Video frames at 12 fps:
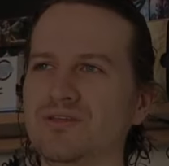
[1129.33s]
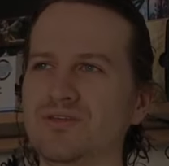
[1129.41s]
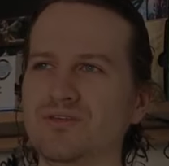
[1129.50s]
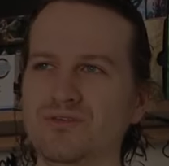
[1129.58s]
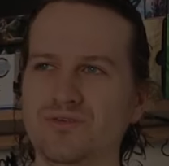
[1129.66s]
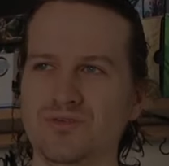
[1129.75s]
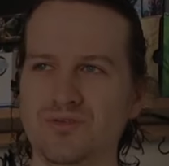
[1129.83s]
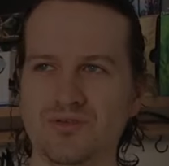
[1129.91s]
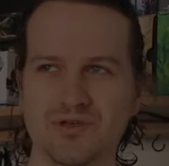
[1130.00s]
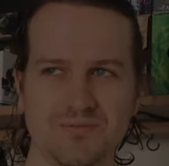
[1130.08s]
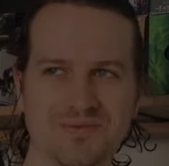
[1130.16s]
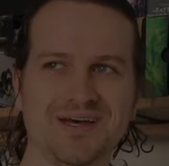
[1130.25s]
you
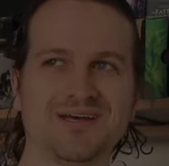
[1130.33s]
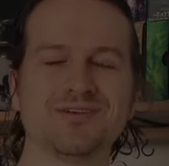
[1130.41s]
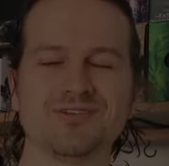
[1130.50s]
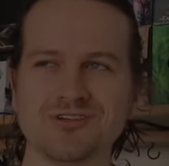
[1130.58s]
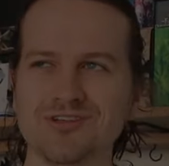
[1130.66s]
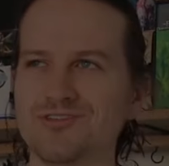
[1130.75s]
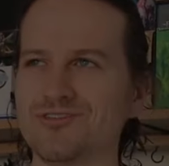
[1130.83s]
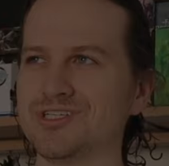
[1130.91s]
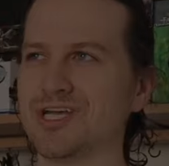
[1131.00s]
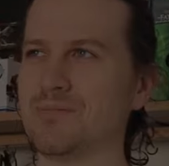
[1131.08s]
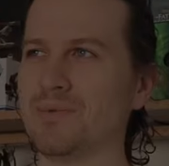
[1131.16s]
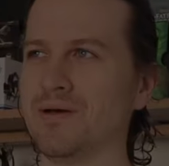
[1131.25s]
can buy a controller for
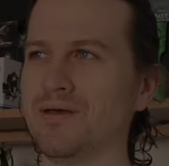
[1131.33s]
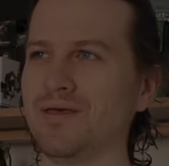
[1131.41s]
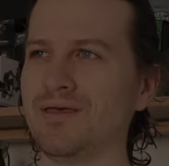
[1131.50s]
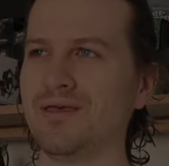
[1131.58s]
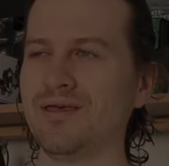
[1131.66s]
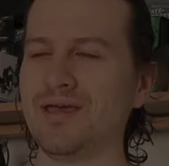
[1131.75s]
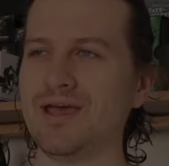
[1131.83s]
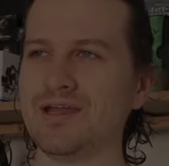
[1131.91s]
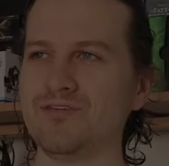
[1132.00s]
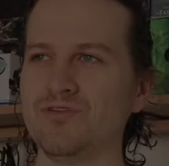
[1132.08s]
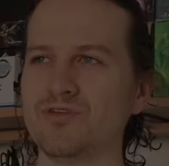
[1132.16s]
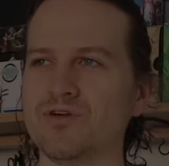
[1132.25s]
cheaper, and
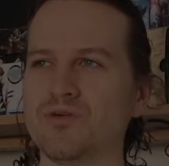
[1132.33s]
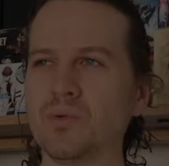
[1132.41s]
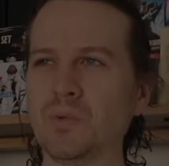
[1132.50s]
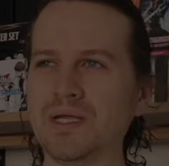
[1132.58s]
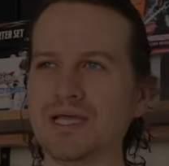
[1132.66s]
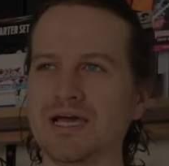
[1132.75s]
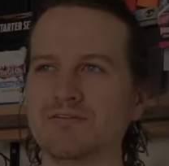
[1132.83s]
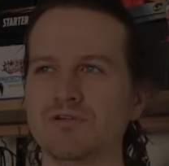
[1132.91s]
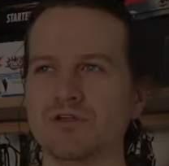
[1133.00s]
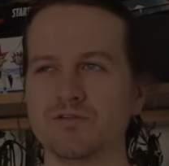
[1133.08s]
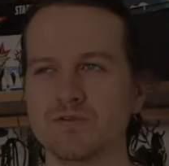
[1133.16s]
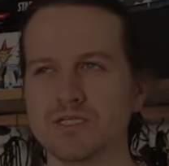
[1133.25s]
if you don't really have a
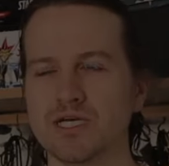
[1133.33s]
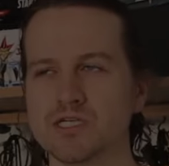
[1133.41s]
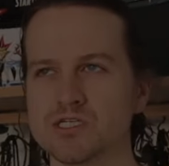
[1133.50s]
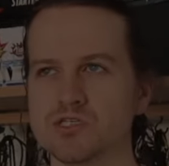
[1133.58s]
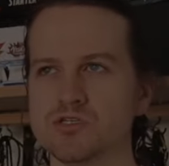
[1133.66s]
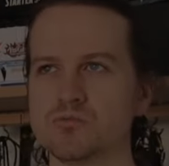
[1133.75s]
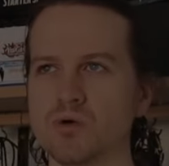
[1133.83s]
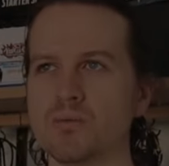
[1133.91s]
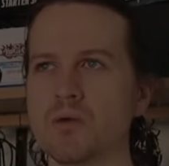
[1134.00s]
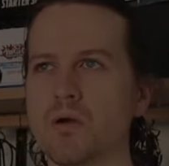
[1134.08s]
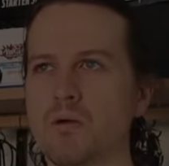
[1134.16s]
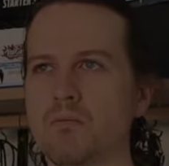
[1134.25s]
lot of intention to
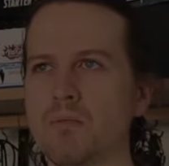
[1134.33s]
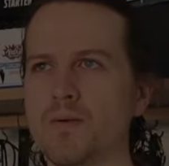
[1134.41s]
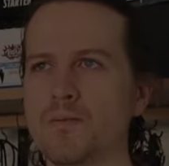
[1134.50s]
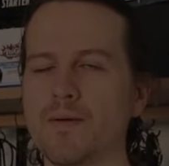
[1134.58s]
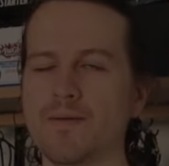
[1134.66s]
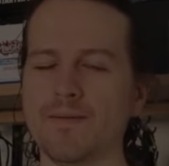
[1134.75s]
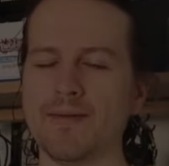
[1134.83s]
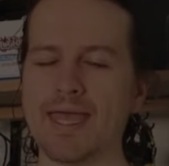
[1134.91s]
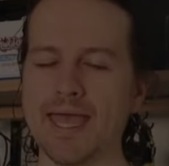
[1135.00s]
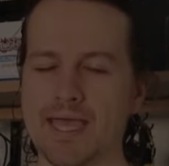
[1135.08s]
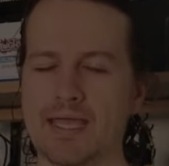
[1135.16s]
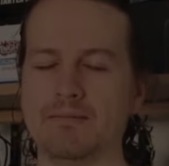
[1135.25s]
mobile
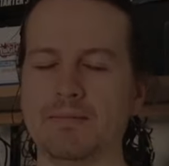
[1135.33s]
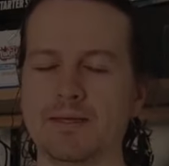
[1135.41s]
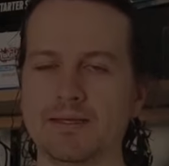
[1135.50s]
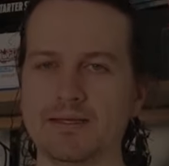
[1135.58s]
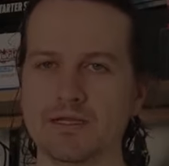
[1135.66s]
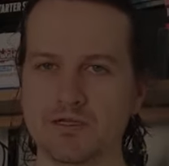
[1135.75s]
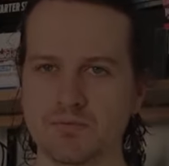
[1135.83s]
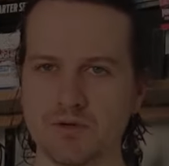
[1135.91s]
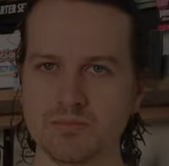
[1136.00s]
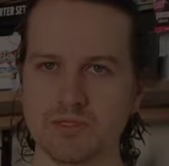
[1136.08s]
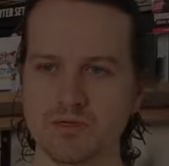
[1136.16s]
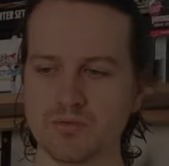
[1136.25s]
game, then it's
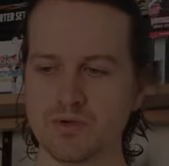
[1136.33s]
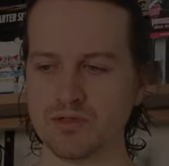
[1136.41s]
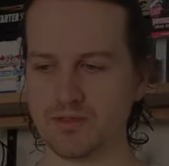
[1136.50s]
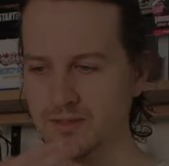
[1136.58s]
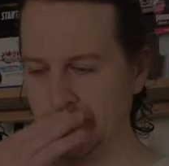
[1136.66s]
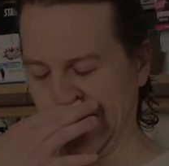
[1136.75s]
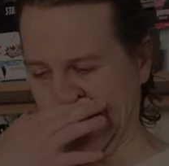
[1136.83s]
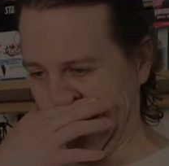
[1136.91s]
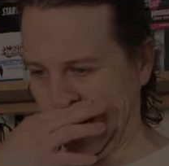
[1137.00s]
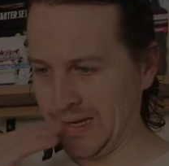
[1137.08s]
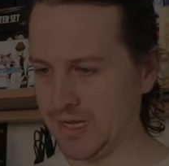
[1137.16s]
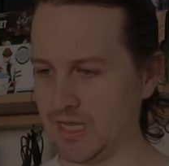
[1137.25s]
probably not worth it.
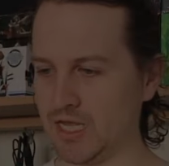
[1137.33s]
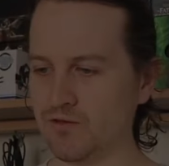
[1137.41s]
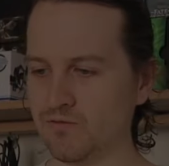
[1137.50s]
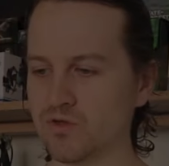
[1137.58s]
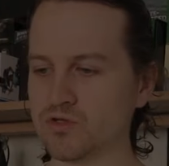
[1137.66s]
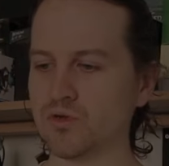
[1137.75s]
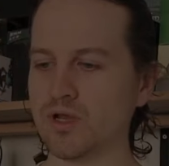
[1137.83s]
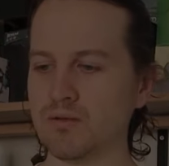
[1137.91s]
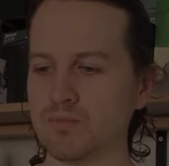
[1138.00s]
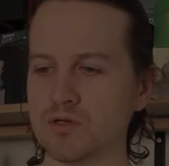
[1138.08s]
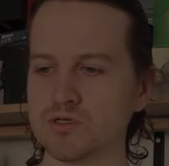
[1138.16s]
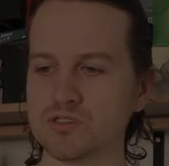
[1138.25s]
If you're doing
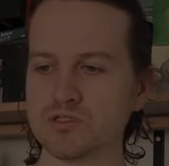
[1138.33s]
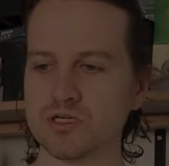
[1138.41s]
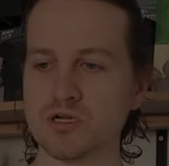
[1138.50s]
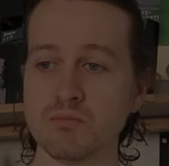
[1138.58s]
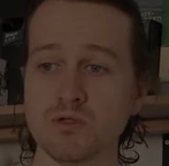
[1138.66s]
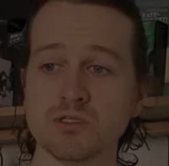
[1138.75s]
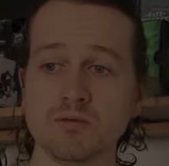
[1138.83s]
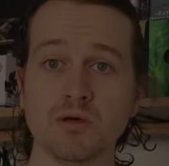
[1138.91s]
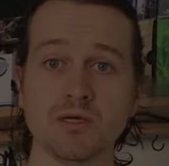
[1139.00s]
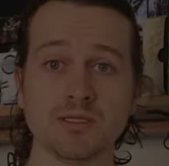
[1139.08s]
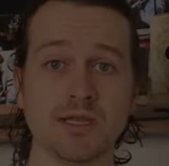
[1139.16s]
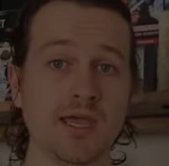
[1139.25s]
it because you're in a
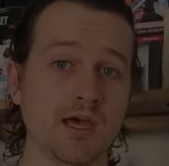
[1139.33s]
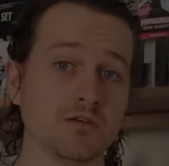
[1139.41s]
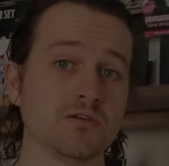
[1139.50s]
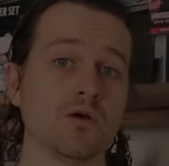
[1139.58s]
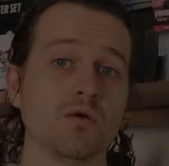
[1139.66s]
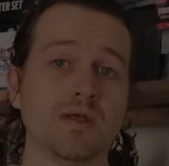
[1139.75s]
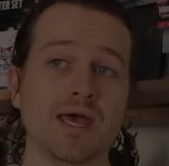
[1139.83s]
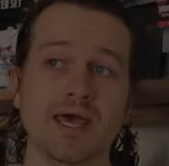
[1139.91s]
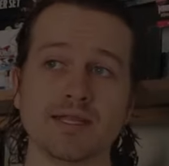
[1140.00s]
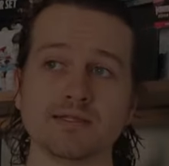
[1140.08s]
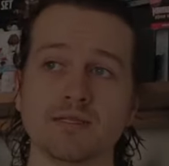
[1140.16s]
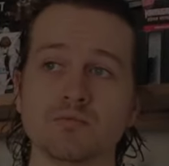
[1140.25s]
multi-person household
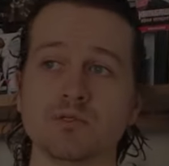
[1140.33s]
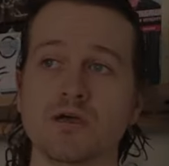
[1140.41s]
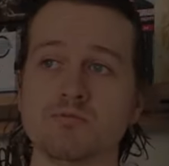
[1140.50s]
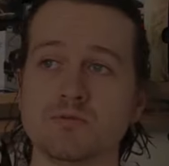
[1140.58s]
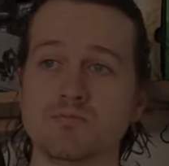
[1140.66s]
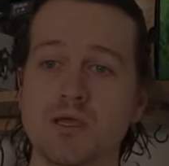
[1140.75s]
and sometimes